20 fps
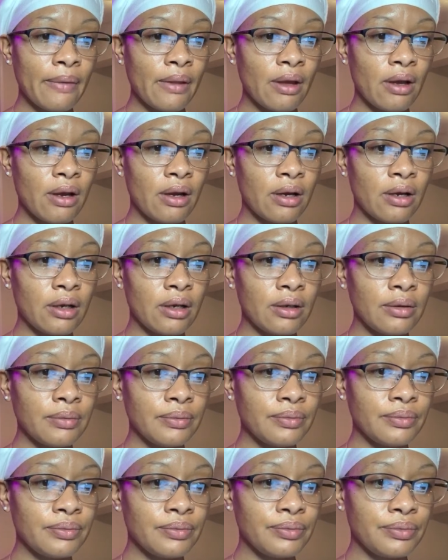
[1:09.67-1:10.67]
All right.
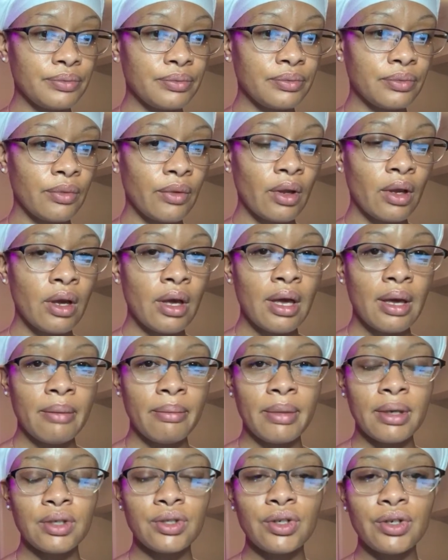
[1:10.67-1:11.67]

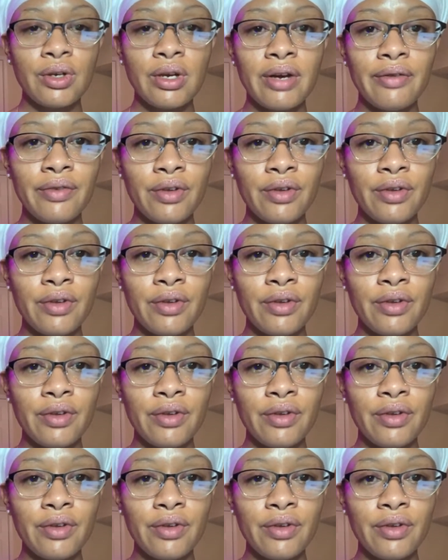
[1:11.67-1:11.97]
Make sure you have